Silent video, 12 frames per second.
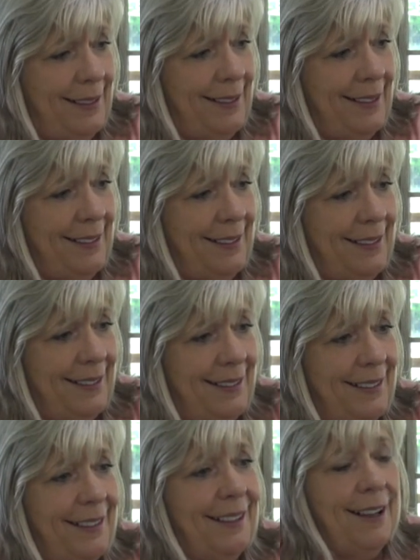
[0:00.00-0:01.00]
First
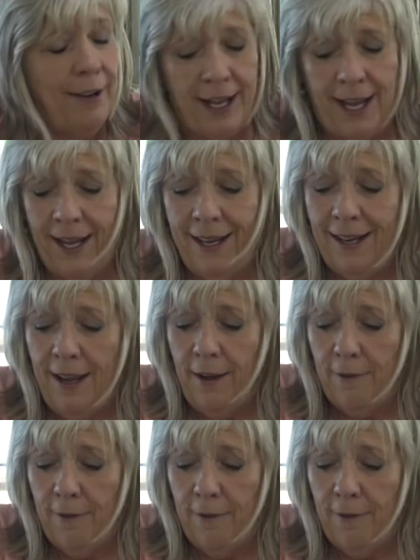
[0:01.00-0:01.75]
John. Okay.